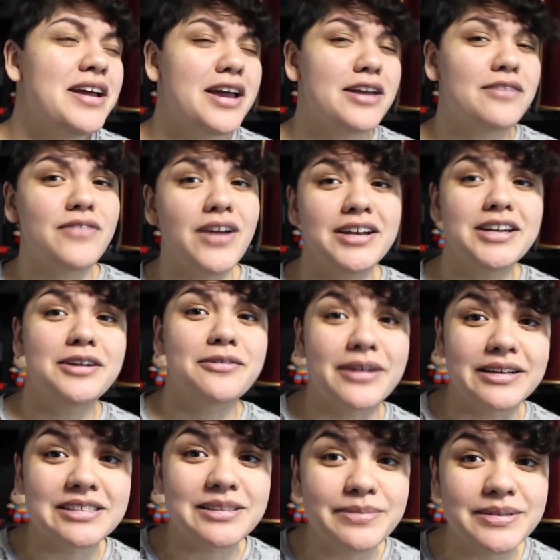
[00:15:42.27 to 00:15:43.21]
and finding
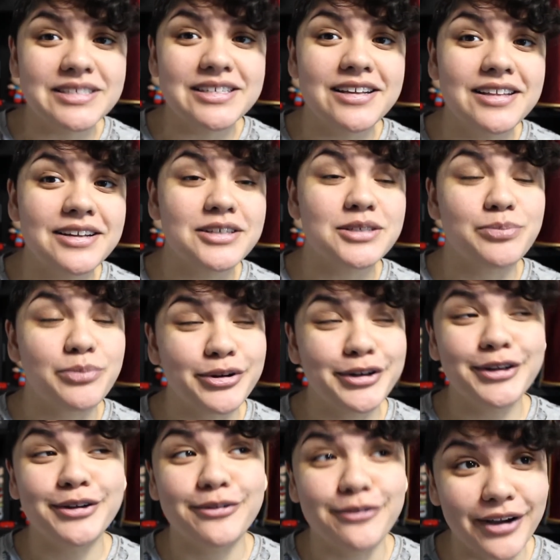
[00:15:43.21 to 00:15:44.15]
recipes on there is
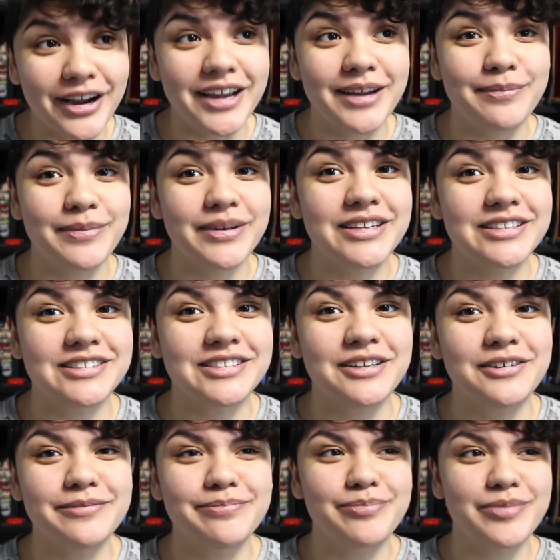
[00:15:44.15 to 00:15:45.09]
pretty great because
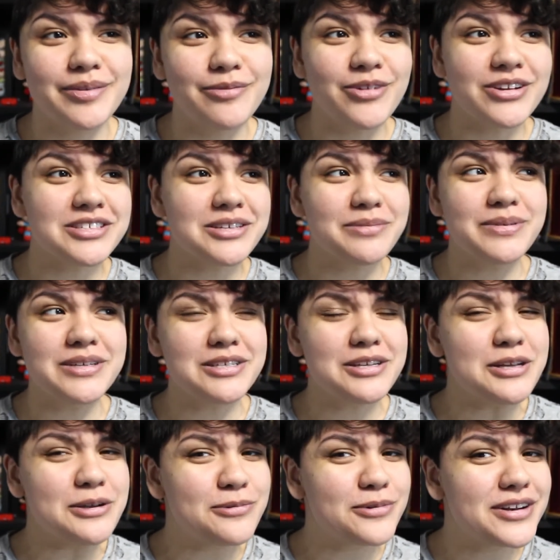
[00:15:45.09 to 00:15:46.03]
they're recipes
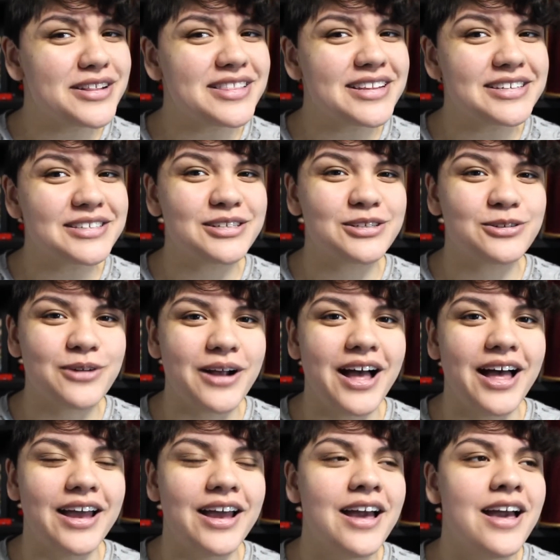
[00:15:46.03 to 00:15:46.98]
that you wouldn't think to
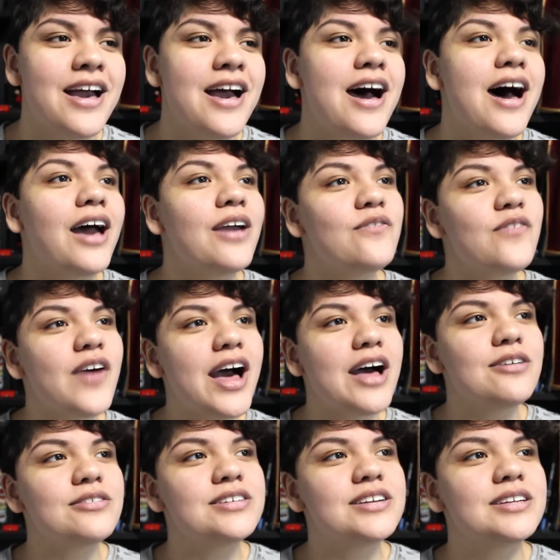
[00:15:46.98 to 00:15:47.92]
try. I
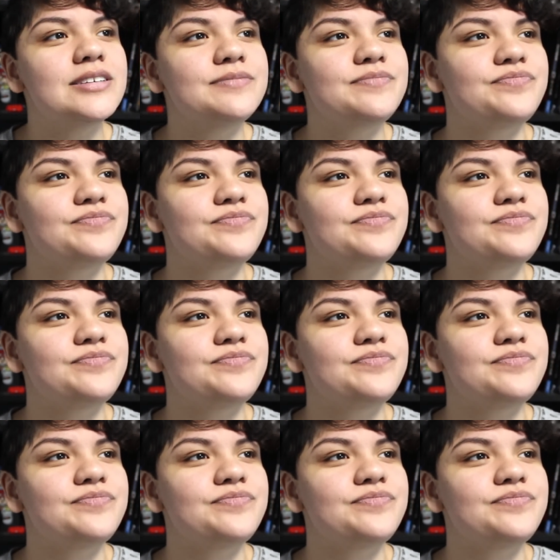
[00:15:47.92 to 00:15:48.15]
found